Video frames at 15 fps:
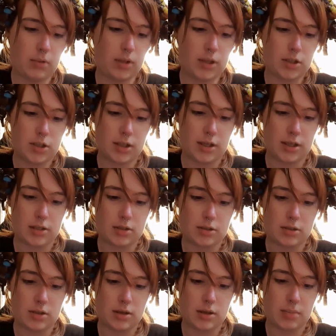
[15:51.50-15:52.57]
Literally
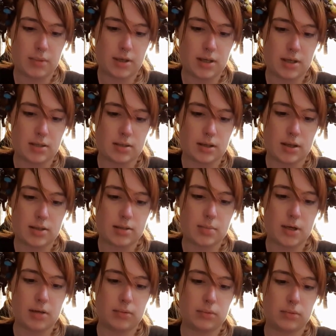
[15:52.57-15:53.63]
just a few cents
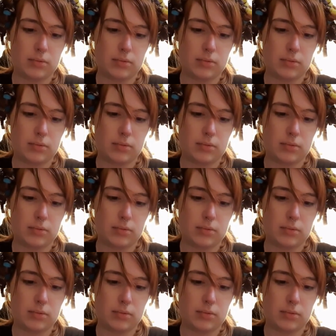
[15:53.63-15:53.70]
down.